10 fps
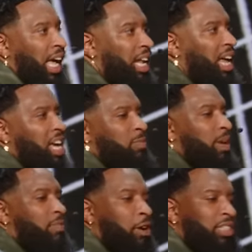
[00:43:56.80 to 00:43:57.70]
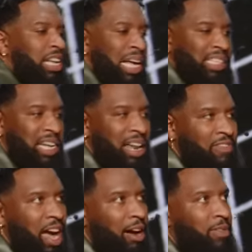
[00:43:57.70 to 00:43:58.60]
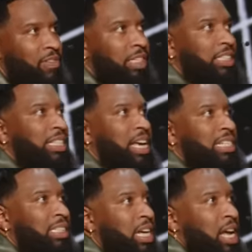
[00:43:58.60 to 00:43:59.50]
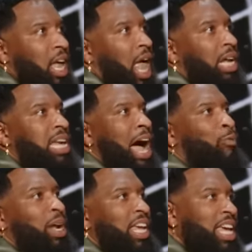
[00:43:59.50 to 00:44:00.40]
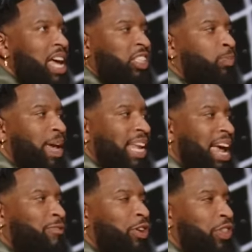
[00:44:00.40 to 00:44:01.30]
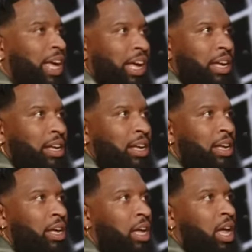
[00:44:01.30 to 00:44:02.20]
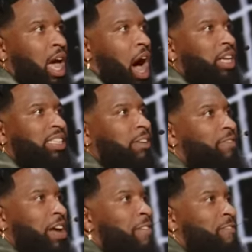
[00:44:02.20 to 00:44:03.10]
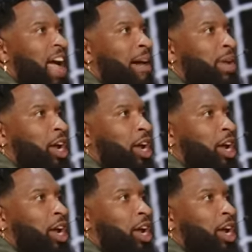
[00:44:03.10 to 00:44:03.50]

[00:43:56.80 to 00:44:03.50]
NASB version 1995 revision says, Now when he had spent everything, a severe famine